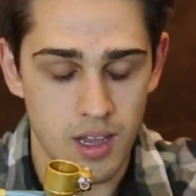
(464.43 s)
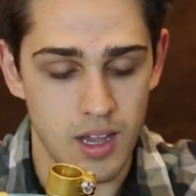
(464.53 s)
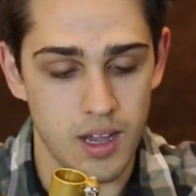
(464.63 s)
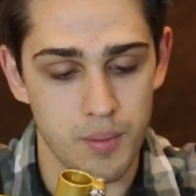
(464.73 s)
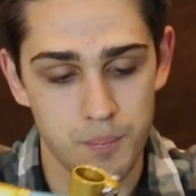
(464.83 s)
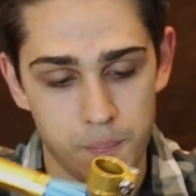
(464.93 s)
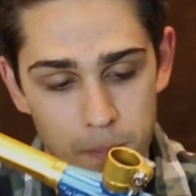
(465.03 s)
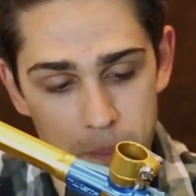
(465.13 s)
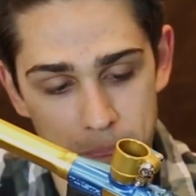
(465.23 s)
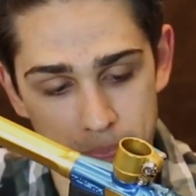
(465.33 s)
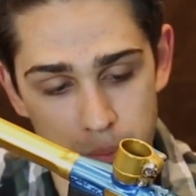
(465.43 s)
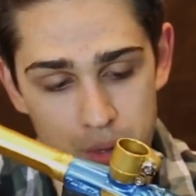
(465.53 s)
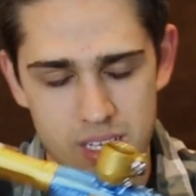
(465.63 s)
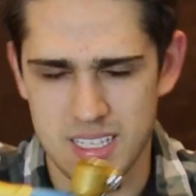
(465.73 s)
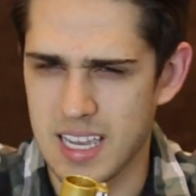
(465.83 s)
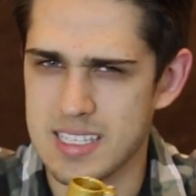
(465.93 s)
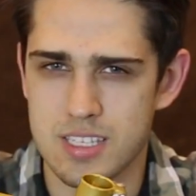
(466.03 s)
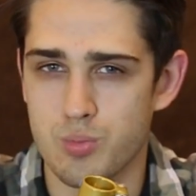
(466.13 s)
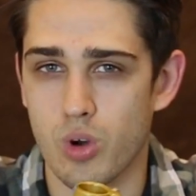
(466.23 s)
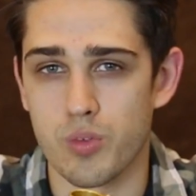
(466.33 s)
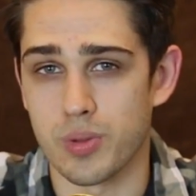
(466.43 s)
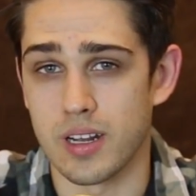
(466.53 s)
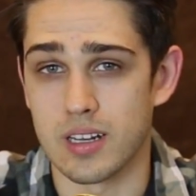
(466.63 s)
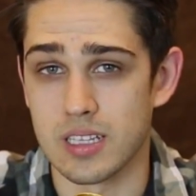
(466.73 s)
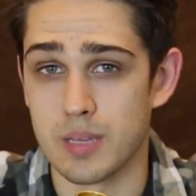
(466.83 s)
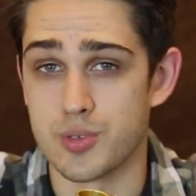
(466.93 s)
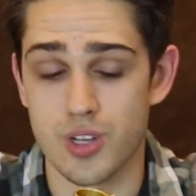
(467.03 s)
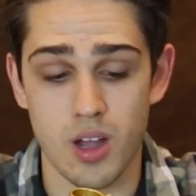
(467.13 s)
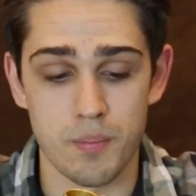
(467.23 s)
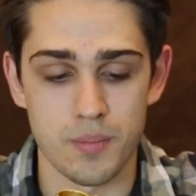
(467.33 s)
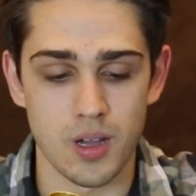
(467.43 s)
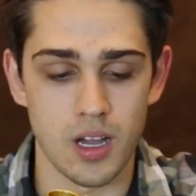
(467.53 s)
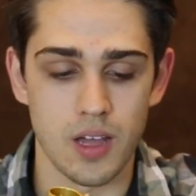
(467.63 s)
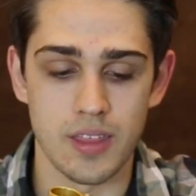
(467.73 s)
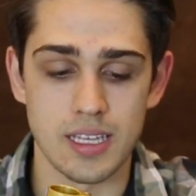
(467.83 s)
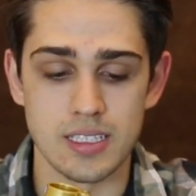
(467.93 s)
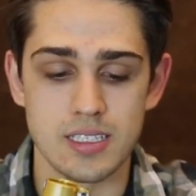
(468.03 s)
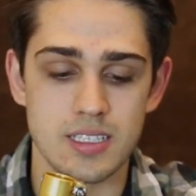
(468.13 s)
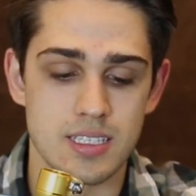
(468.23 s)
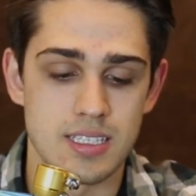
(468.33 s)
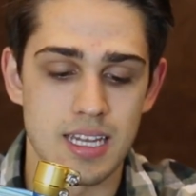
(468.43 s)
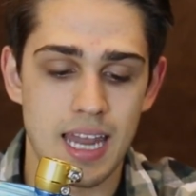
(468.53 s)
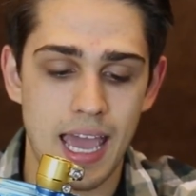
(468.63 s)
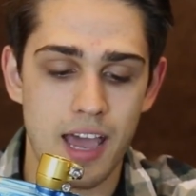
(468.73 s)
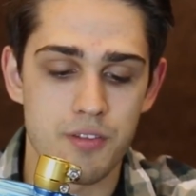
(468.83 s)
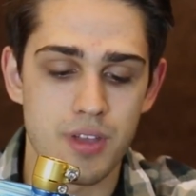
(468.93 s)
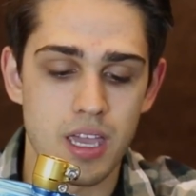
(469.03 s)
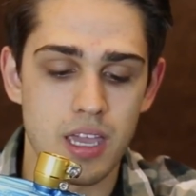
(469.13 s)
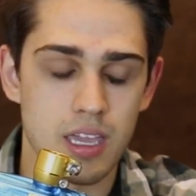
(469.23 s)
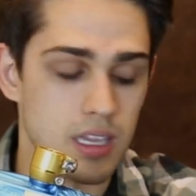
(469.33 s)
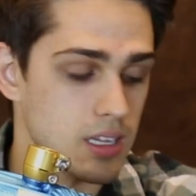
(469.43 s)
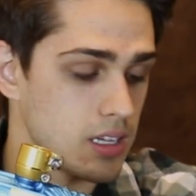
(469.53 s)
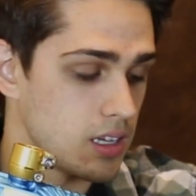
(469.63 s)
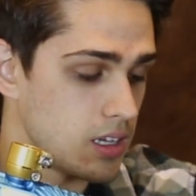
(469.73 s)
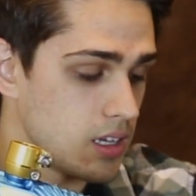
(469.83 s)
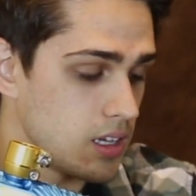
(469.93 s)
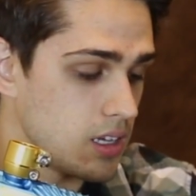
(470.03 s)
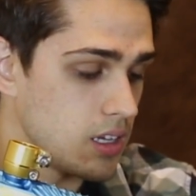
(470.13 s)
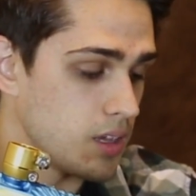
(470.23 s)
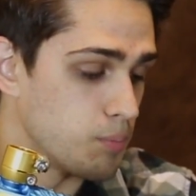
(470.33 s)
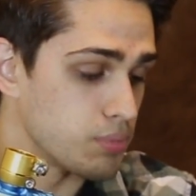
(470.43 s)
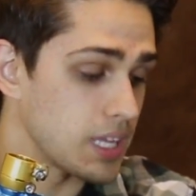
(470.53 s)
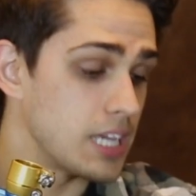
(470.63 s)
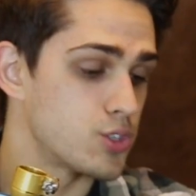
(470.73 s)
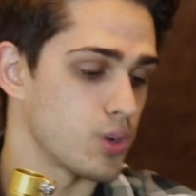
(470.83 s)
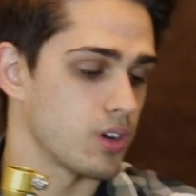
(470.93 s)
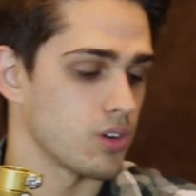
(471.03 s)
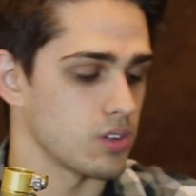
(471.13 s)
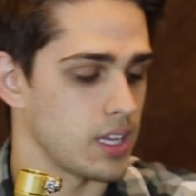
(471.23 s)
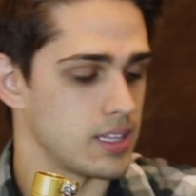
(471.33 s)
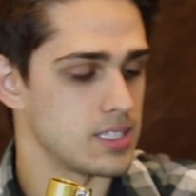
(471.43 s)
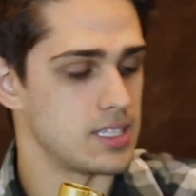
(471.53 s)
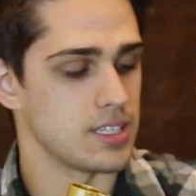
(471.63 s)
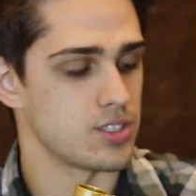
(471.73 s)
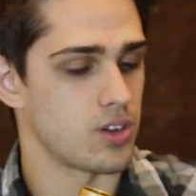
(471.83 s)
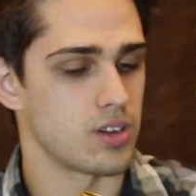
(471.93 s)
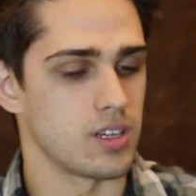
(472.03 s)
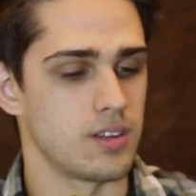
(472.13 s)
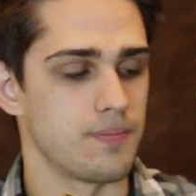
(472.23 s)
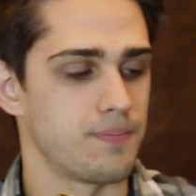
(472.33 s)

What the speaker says: I guess this is more of a Planet Eclipse job, they just didn't have a blade trigger like the CSR